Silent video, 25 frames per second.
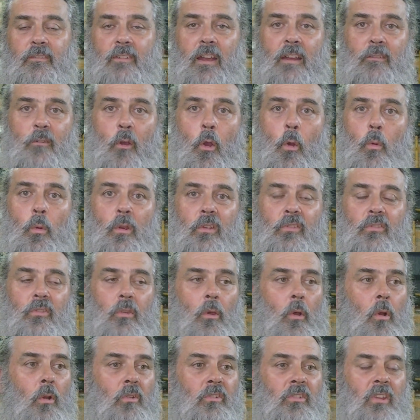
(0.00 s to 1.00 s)
I've always
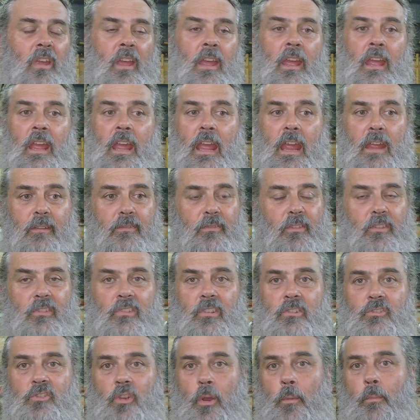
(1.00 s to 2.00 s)
thought if there's
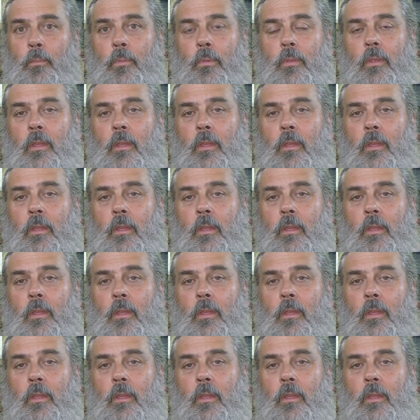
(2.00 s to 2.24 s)
a job